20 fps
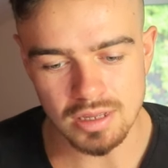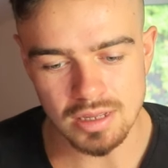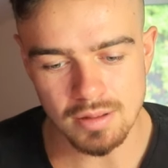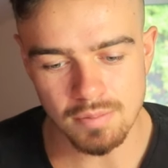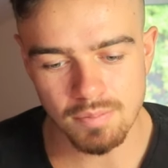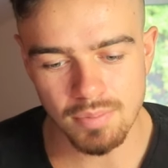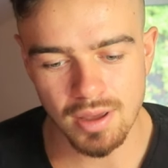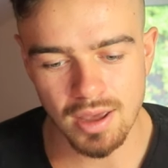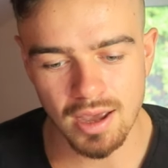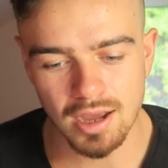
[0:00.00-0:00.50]

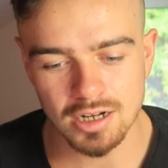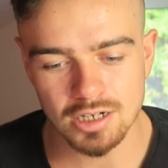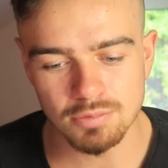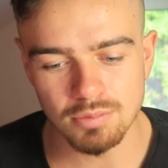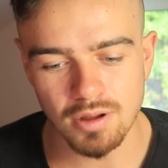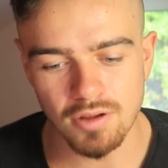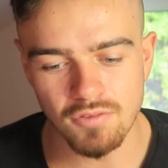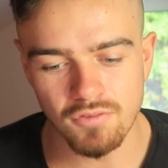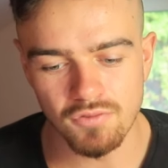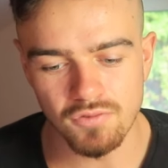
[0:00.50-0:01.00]
impact
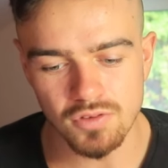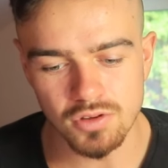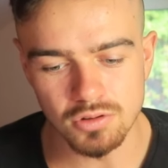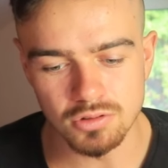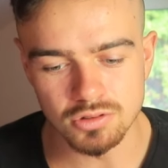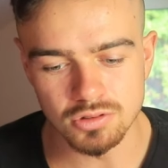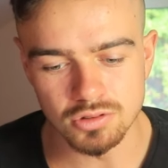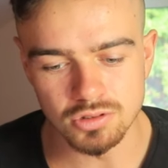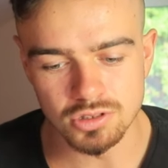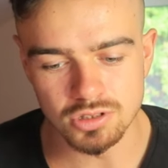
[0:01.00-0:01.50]
my
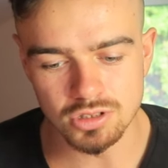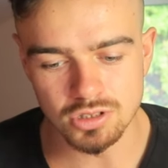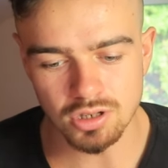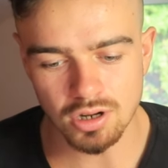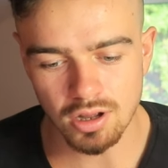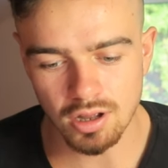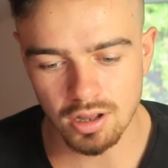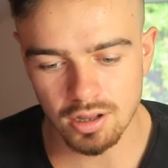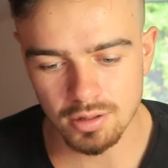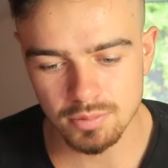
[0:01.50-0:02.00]
future
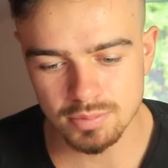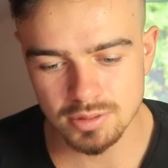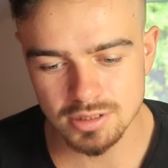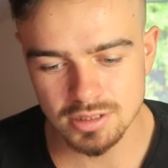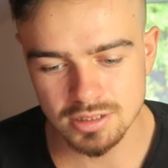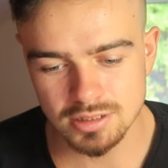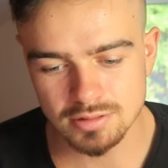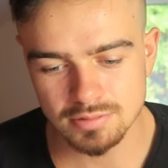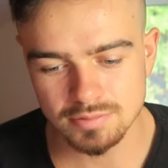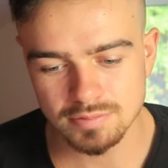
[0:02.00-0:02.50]

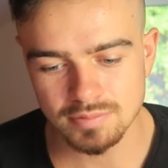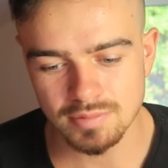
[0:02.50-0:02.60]
jobs